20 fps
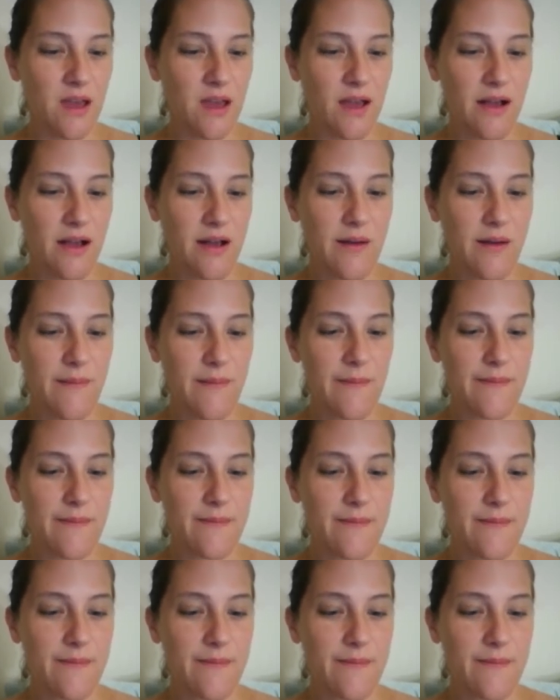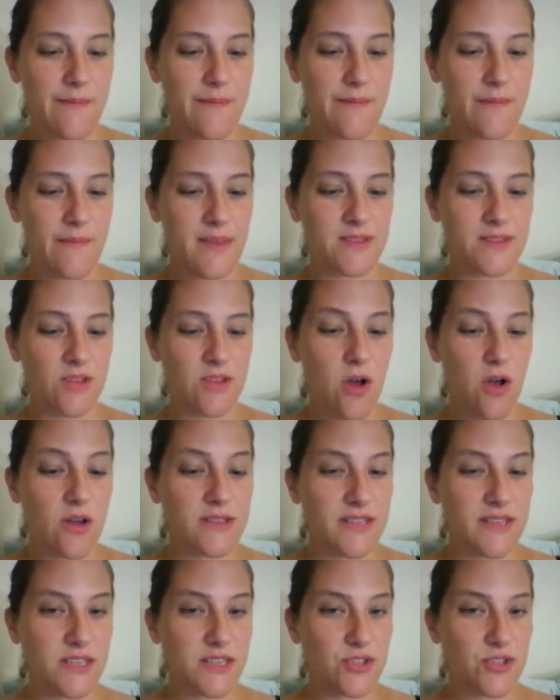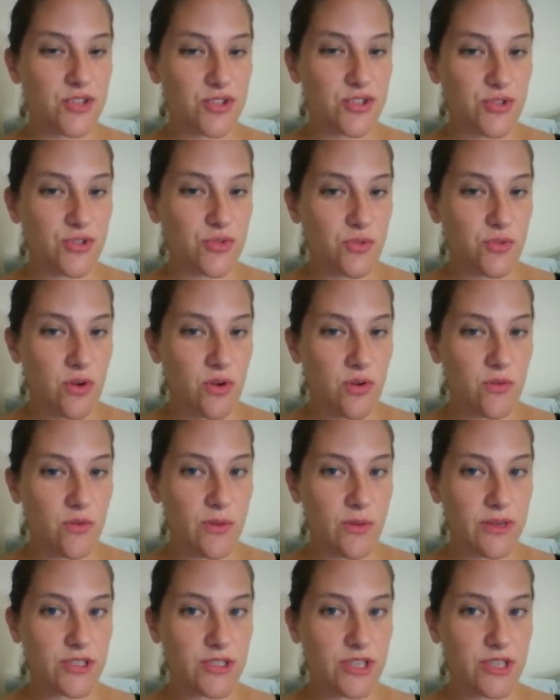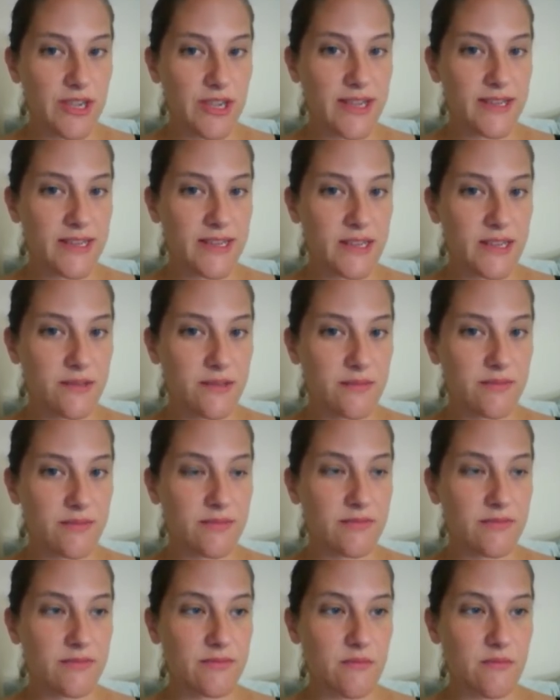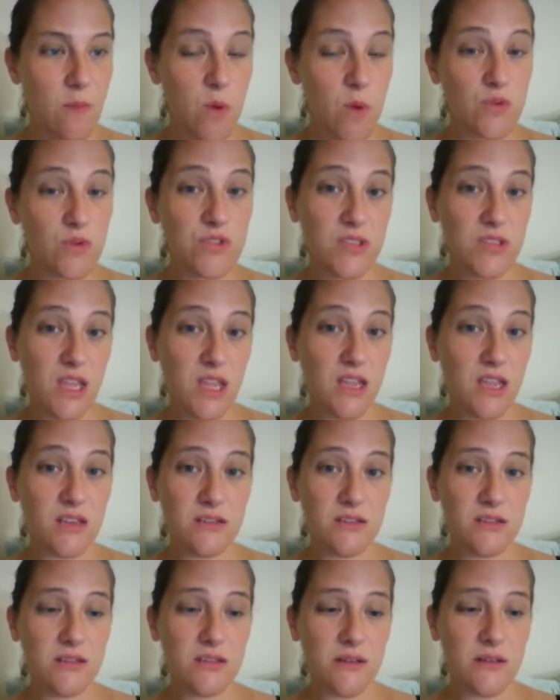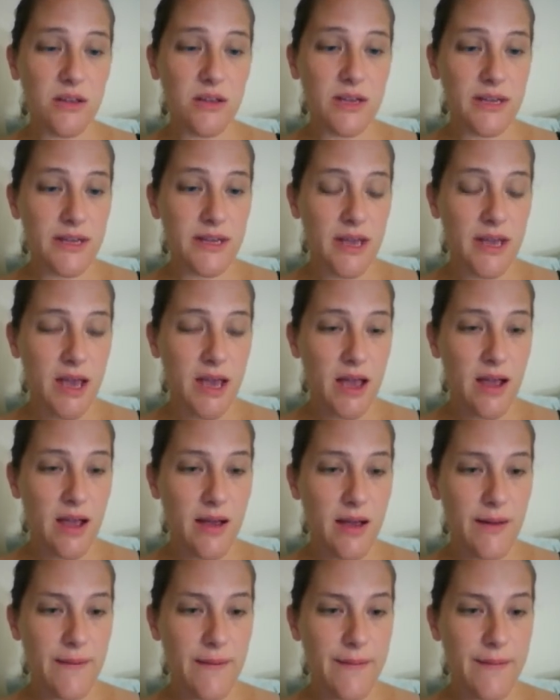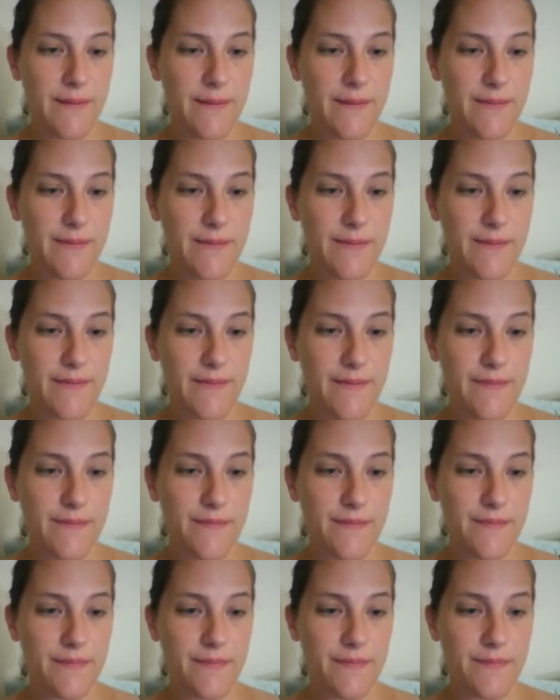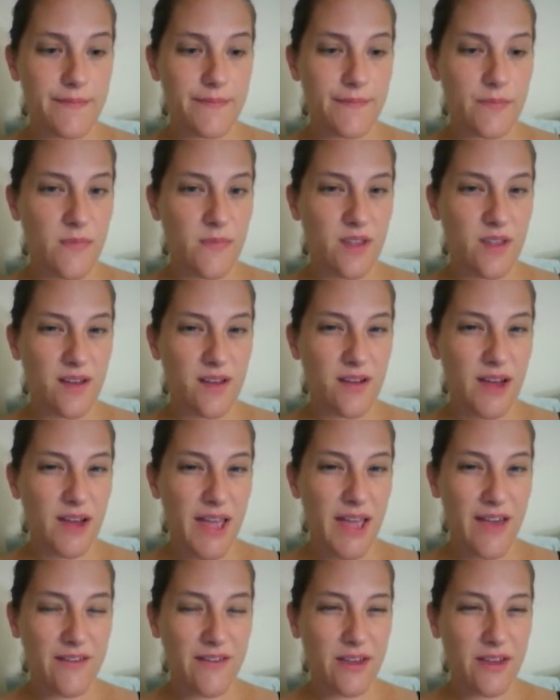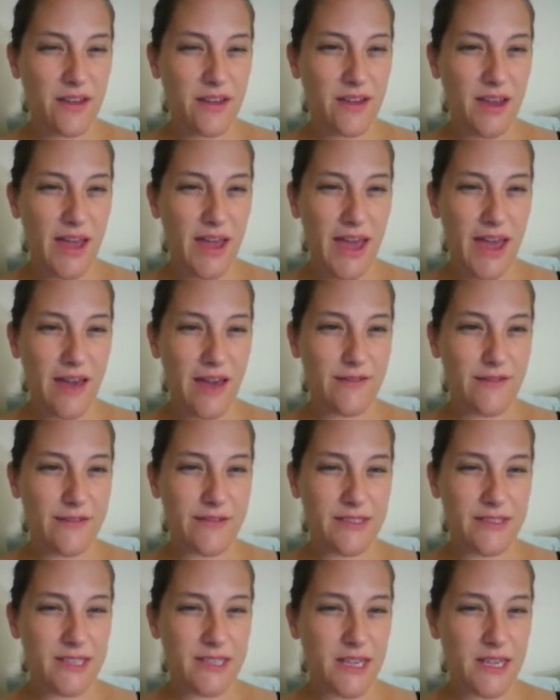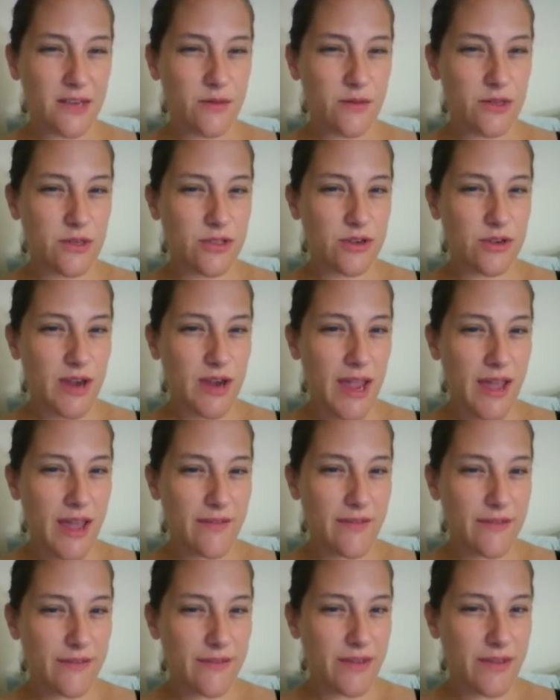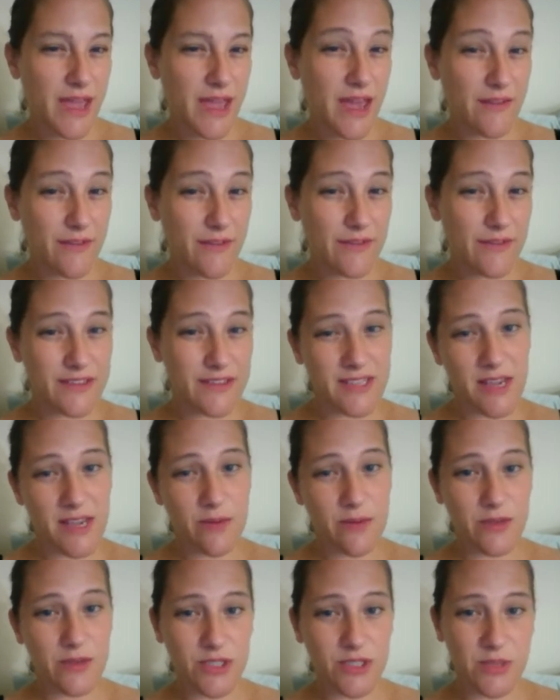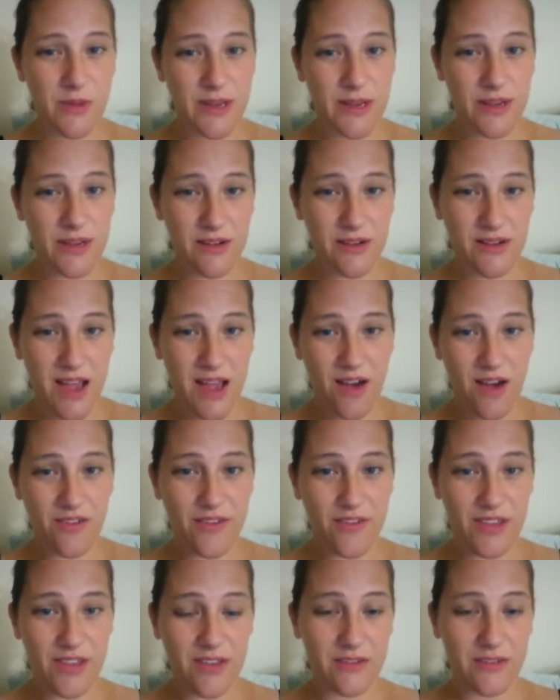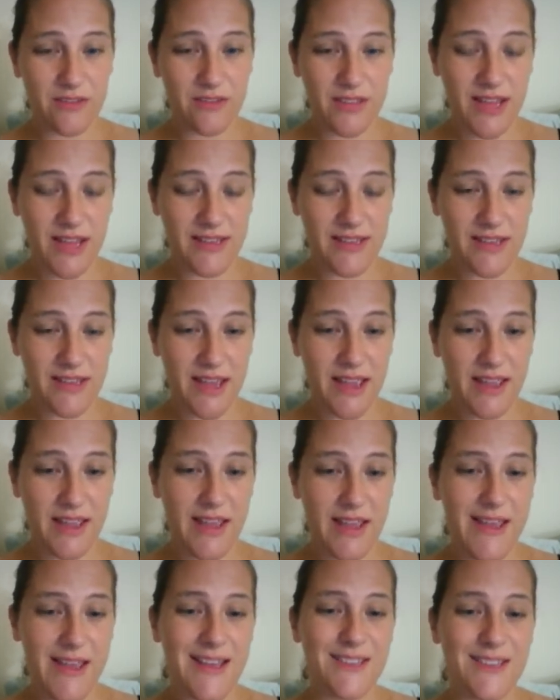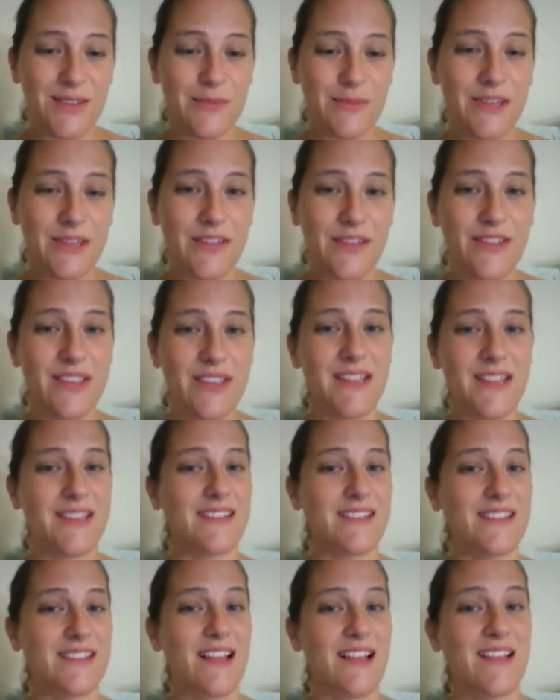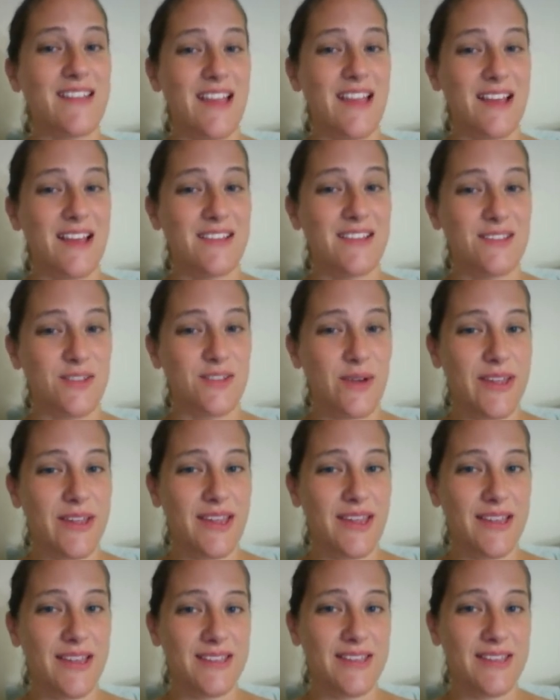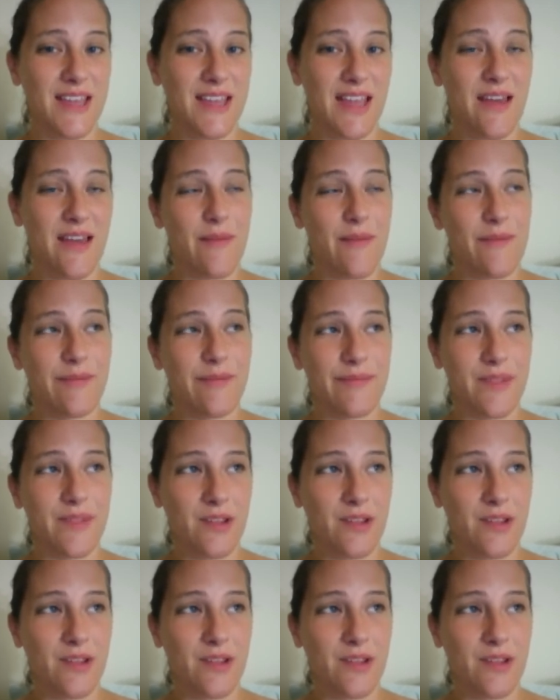Um, as long as I chew a whole bunch, I can eat most things. Um, I have a half of a sandwich or a half of a sandwich, depending on how it feels that day. So I'm definitely eating a lot less. So I can't say I'm,